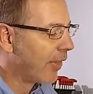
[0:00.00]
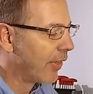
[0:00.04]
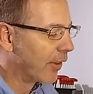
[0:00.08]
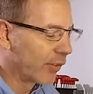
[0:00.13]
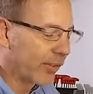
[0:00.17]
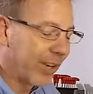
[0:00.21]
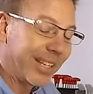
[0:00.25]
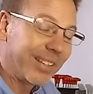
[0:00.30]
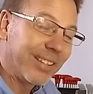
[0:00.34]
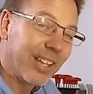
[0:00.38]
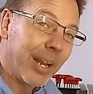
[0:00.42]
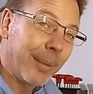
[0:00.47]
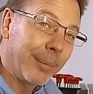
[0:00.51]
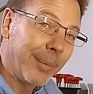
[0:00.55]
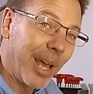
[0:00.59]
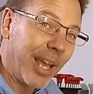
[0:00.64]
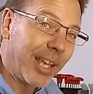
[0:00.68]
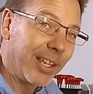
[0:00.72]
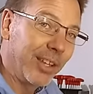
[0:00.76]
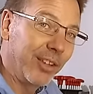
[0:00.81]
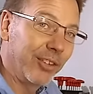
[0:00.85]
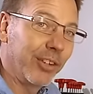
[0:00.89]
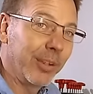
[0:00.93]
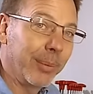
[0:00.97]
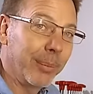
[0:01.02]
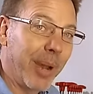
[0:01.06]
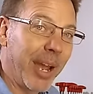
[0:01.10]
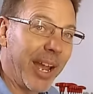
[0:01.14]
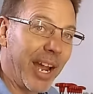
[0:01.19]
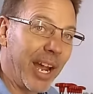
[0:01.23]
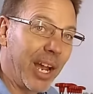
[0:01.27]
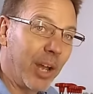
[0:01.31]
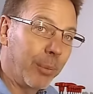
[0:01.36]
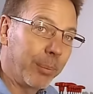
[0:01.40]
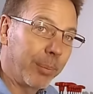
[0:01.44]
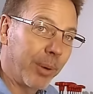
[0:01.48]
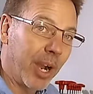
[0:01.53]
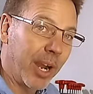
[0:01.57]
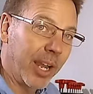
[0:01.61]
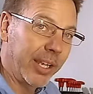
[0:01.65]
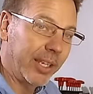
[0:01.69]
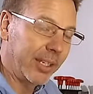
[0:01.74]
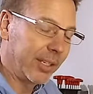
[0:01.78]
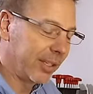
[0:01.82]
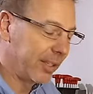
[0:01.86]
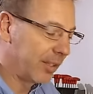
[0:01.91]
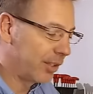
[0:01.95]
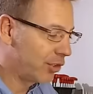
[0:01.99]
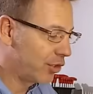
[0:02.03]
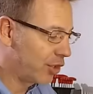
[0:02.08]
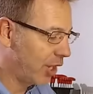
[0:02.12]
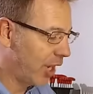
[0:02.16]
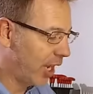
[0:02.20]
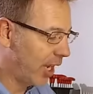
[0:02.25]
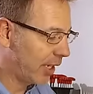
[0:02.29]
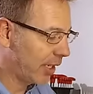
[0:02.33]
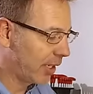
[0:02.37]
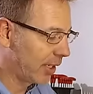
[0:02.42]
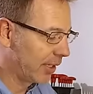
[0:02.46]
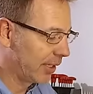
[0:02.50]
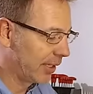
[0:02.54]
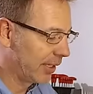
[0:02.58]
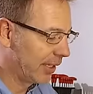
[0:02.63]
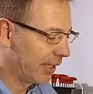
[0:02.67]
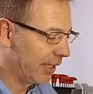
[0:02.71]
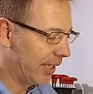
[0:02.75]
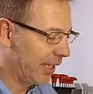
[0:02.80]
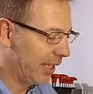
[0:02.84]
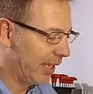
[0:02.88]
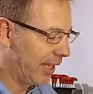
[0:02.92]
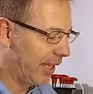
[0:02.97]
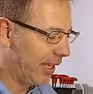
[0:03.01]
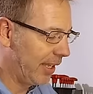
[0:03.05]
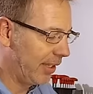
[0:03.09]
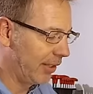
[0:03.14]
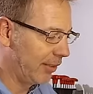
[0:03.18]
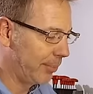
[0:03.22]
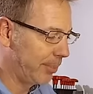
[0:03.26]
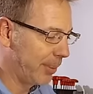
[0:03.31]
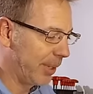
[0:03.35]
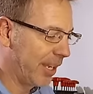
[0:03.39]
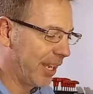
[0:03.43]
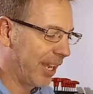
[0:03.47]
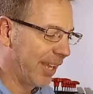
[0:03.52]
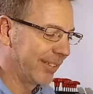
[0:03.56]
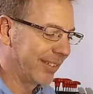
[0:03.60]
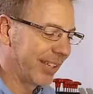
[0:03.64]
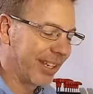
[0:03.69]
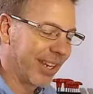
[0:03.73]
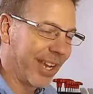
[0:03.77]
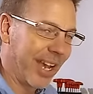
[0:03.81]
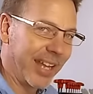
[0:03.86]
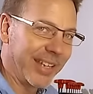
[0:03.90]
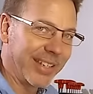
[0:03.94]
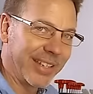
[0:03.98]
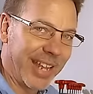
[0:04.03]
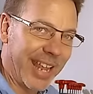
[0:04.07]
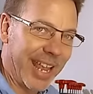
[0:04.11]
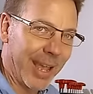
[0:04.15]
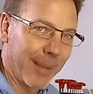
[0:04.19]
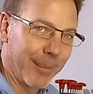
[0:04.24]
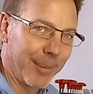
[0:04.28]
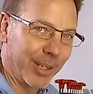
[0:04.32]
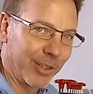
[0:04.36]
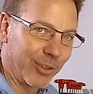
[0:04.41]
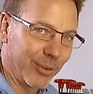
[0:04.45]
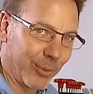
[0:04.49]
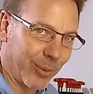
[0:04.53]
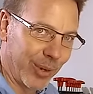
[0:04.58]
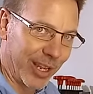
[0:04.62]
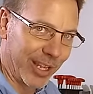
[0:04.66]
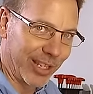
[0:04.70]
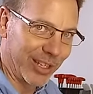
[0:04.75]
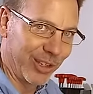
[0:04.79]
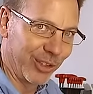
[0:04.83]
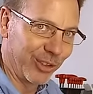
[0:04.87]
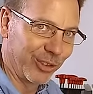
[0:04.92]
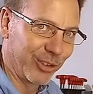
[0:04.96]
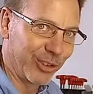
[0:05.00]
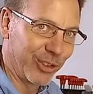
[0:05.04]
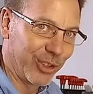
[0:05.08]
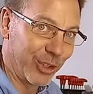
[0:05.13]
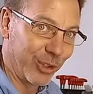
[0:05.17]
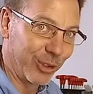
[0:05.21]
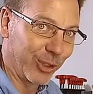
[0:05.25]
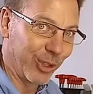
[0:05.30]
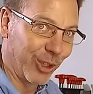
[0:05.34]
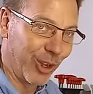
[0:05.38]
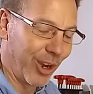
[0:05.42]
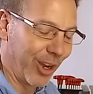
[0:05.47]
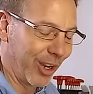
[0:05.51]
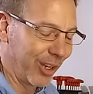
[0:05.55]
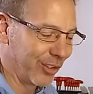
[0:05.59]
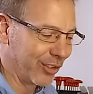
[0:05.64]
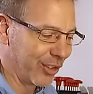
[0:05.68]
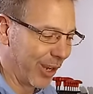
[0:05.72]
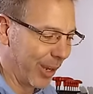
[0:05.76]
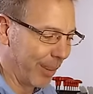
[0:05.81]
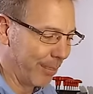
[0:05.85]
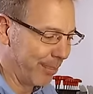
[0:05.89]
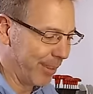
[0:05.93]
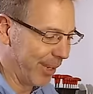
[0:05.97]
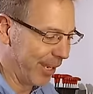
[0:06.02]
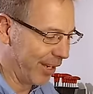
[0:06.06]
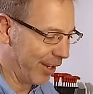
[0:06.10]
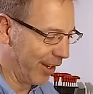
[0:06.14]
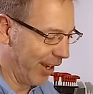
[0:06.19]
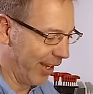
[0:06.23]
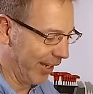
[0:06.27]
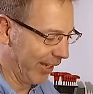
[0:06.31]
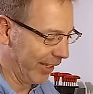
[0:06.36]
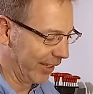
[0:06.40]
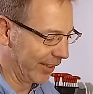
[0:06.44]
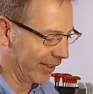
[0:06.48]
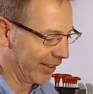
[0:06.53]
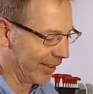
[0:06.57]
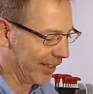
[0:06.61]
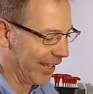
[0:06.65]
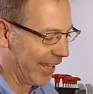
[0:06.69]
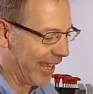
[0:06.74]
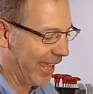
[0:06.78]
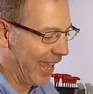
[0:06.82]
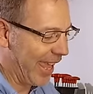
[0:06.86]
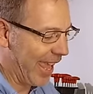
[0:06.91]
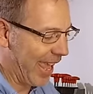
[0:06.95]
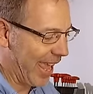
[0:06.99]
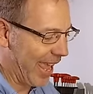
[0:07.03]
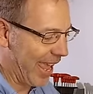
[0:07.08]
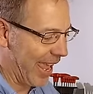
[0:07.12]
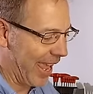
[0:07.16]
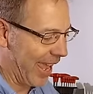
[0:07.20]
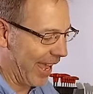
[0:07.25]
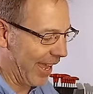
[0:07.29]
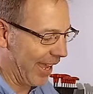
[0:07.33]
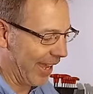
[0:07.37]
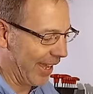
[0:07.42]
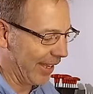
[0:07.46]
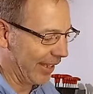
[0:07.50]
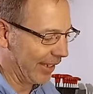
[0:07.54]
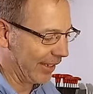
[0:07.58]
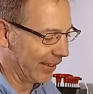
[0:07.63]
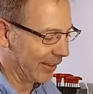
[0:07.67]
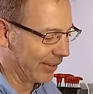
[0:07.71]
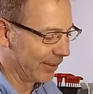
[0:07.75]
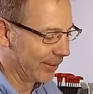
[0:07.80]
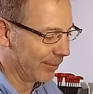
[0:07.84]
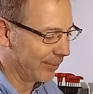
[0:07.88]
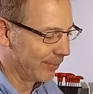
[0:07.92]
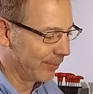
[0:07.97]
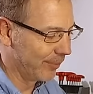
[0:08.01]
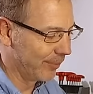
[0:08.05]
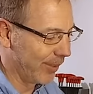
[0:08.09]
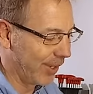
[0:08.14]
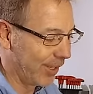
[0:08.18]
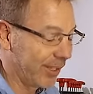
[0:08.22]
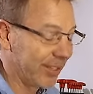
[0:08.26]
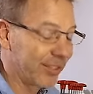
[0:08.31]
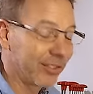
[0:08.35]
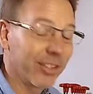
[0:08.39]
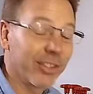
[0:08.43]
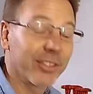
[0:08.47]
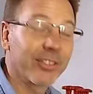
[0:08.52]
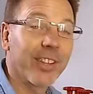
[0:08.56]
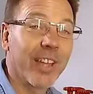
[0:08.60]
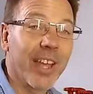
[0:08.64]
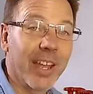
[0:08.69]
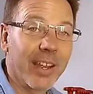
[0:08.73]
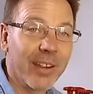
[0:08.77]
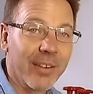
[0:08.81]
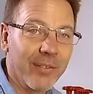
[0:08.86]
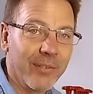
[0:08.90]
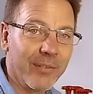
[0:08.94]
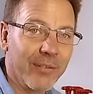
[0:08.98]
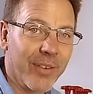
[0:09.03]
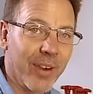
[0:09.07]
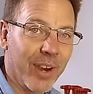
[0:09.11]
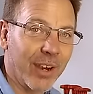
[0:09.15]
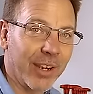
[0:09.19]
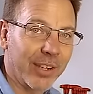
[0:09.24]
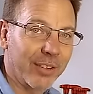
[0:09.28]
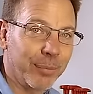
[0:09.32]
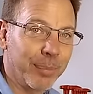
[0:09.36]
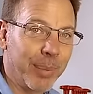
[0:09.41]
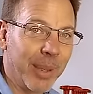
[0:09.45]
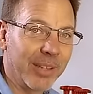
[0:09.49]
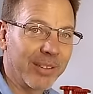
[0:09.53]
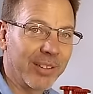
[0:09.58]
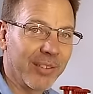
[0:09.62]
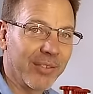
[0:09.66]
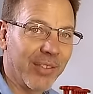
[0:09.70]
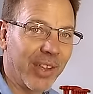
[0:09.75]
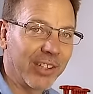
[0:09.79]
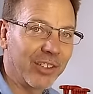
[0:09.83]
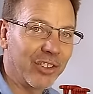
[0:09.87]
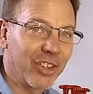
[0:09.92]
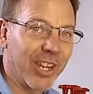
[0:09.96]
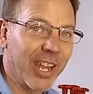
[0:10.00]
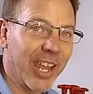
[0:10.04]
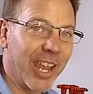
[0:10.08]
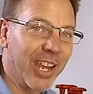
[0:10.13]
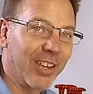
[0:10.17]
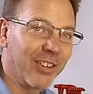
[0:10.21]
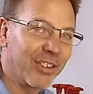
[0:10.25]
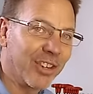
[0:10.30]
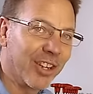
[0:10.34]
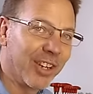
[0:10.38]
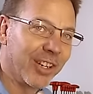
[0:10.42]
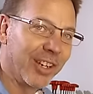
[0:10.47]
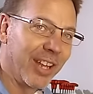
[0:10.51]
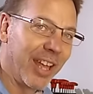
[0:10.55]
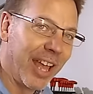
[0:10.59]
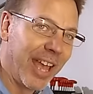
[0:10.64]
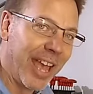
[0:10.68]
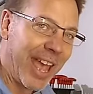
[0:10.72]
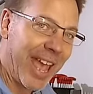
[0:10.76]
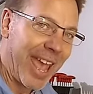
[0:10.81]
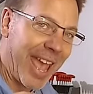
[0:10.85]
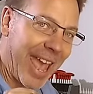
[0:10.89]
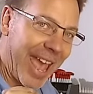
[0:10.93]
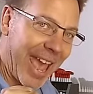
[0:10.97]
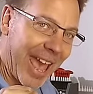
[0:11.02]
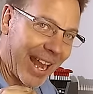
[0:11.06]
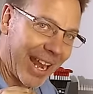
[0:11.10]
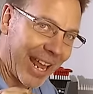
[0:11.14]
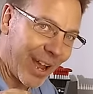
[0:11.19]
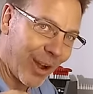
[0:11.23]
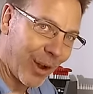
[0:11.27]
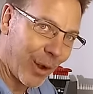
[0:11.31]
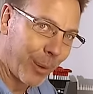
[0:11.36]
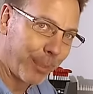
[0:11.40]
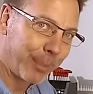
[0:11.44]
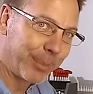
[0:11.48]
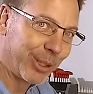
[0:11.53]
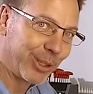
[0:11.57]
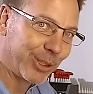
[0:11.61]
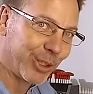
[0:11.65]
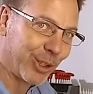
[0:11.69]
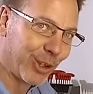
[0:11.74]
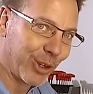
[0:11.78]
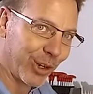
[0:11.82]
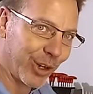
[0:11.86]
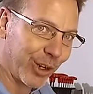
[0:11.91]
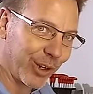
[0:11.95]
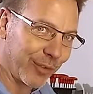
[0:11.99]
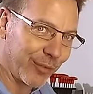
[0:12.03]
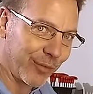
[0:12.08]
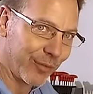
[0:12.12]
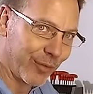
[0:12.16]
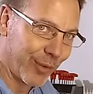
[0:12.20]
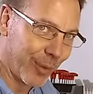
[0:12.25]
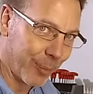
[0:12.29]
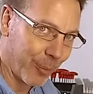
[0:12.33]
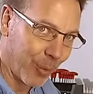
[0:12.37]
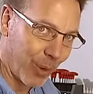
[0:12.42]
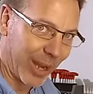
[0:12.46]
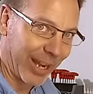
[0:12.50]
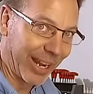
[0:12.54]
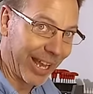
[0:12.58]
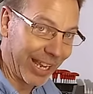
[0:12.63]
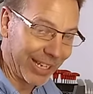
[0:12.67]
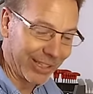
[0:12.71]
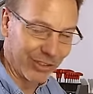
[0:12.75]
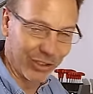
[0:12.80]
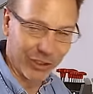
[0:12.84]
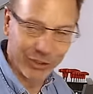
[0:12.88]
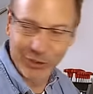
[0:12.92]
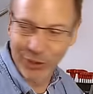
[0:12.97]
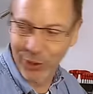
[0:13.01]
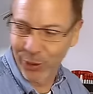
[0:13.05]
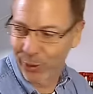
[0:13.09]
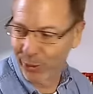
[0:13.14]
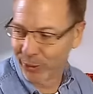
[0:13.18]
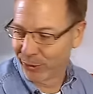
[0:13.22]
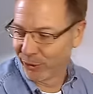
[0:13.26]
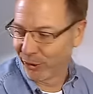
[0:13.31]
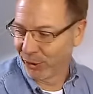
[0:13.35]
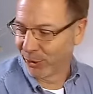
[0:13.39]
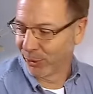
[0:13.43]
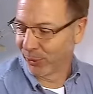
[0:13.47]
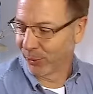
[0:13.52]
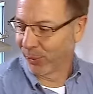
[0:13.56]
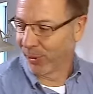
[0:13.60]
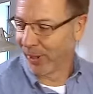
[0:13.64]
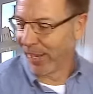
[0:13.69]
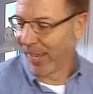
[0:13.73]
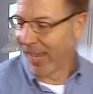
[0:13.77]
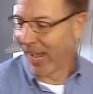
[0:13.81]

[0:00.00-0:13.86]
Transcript: The reason I'm not using my Albrecht chuck is because it got damaged when I used too large a bit on it. And, well, let's just say, very expensive education, and I hope you learn from what I just told you.